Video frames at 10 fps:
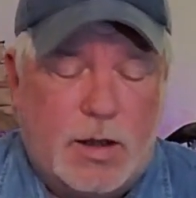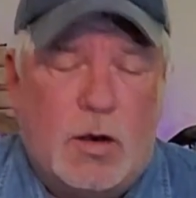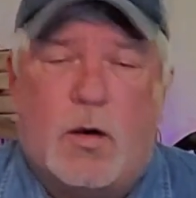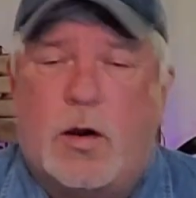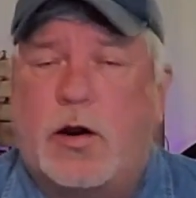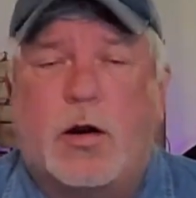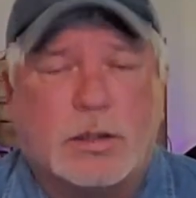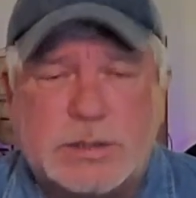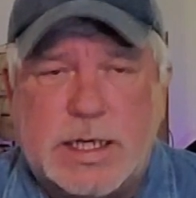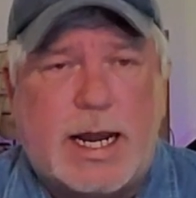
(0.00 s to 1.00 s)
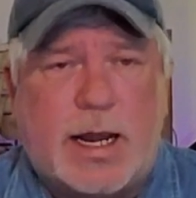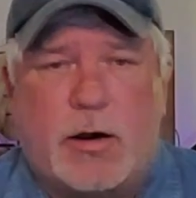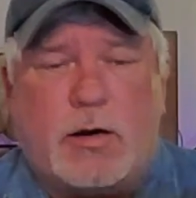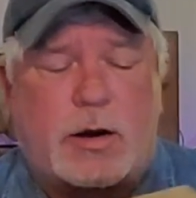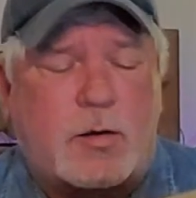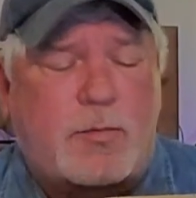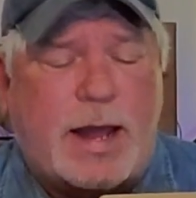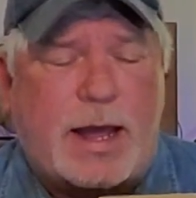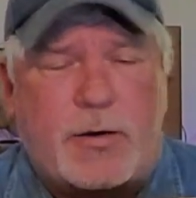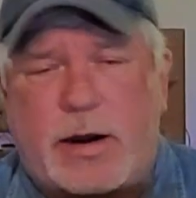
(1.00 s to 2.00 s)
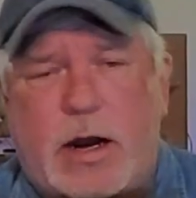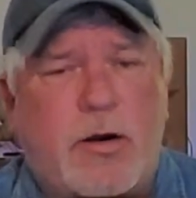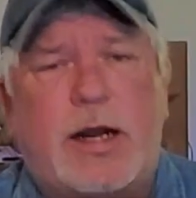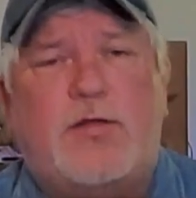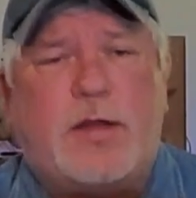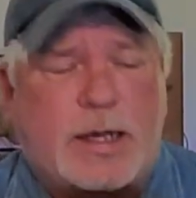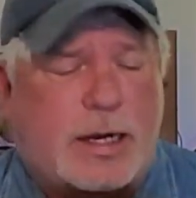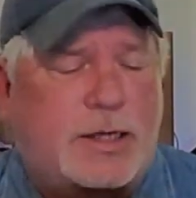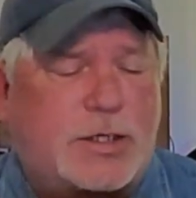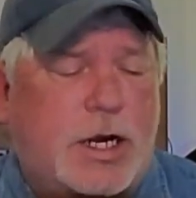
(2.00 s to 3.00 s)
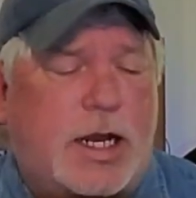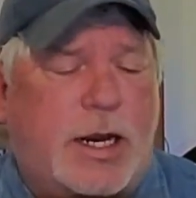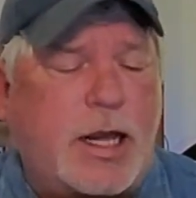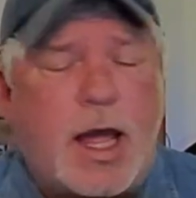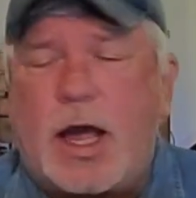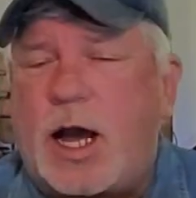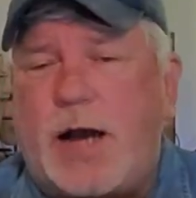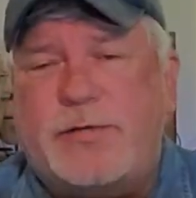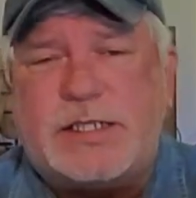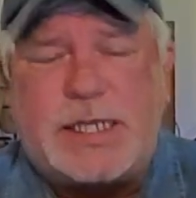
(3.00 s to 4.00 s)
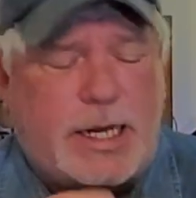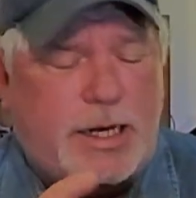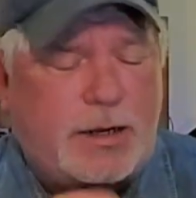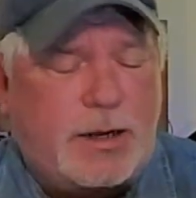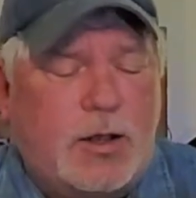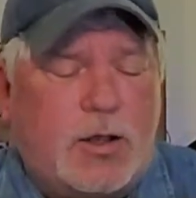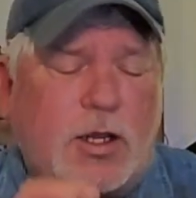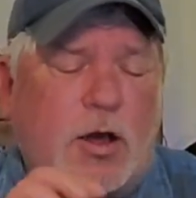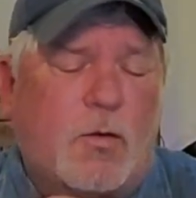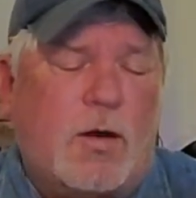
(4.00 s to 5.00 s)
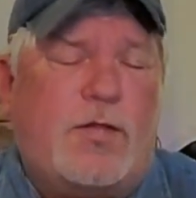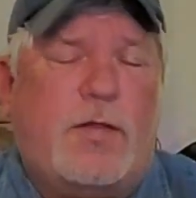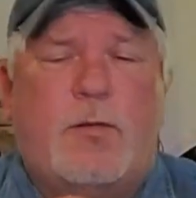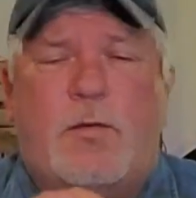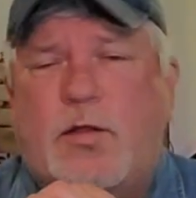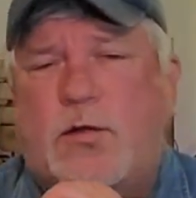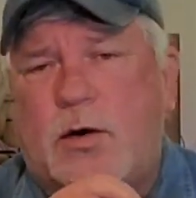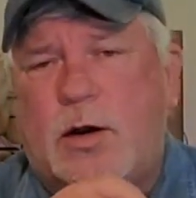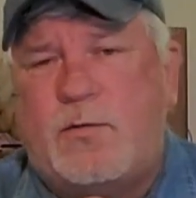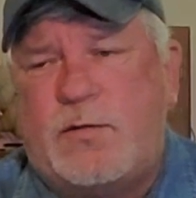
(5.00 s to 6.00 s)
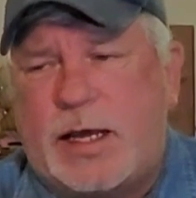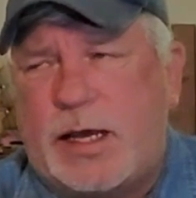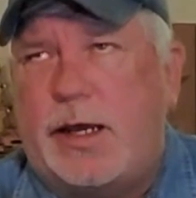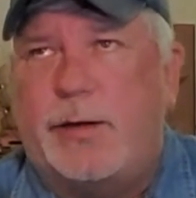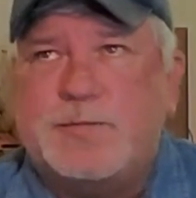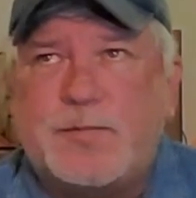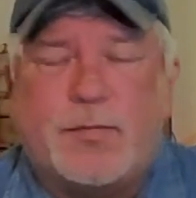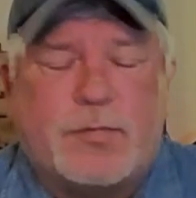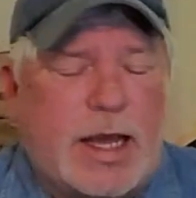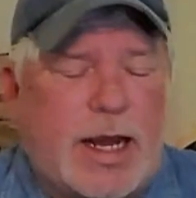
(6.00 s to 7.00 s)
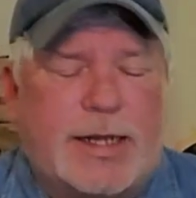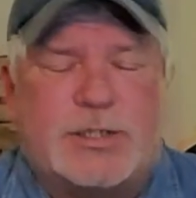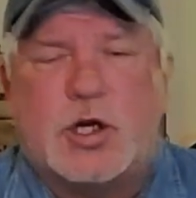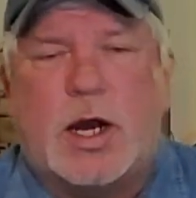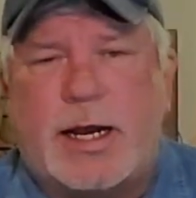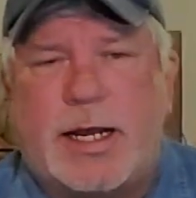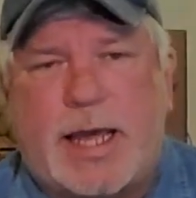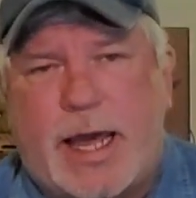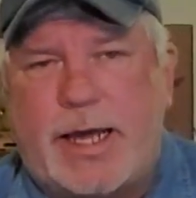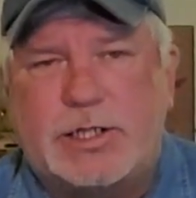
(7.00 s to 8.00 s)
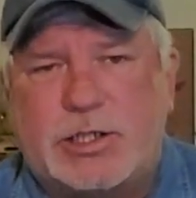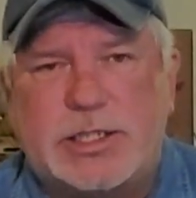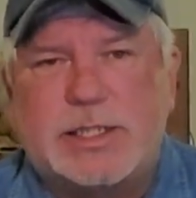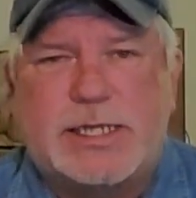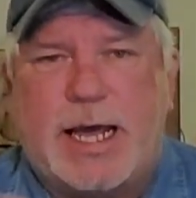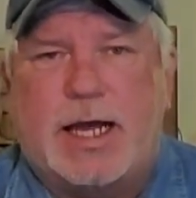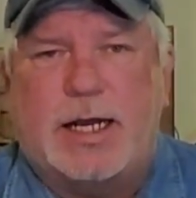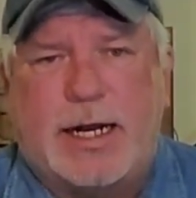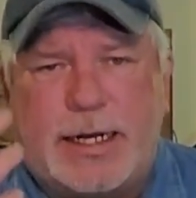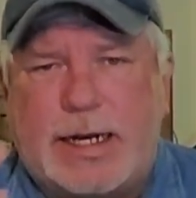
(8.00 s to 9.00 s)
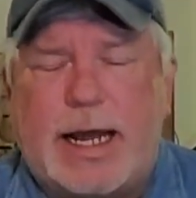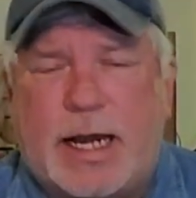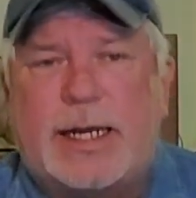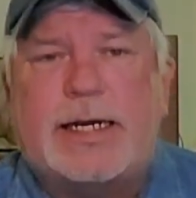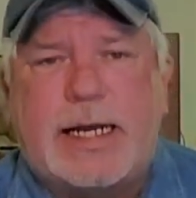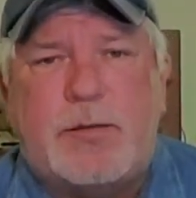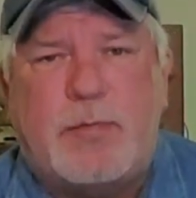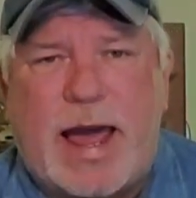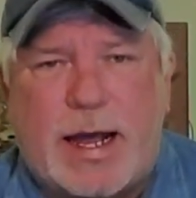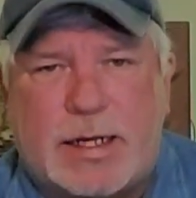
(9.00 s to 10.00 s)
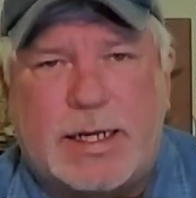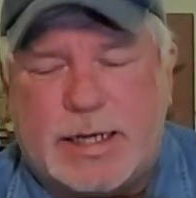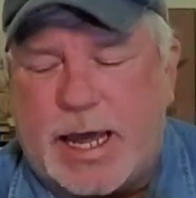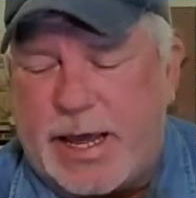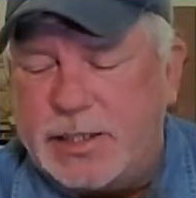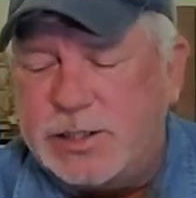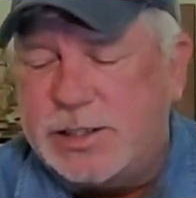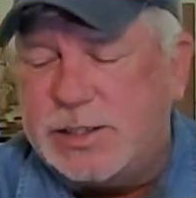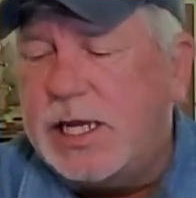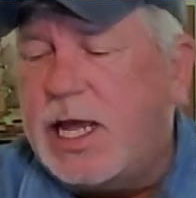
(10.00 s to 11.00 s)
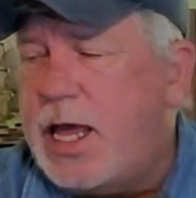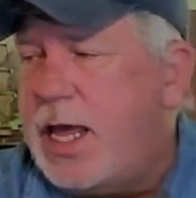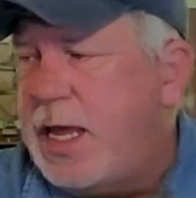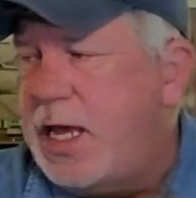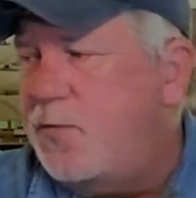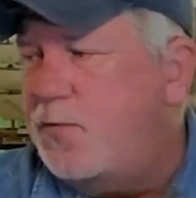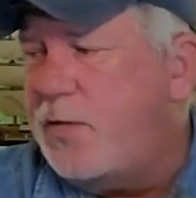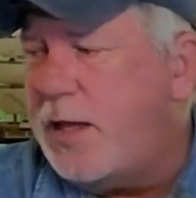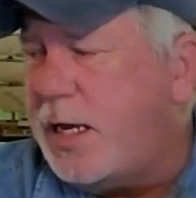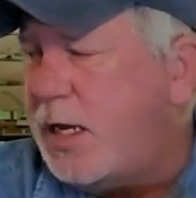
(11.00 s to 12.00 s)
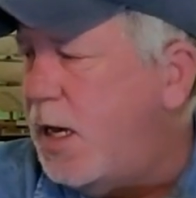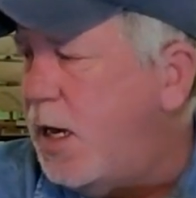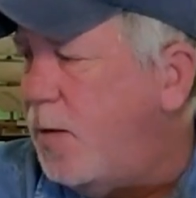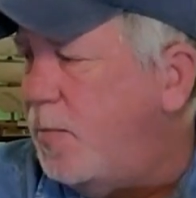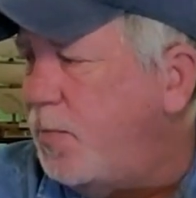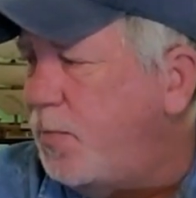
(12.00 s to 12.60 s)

Or your alternator, your battery, or anything electronic. I've seen, with all of the electronic gauges, the LED backlit gauges, if the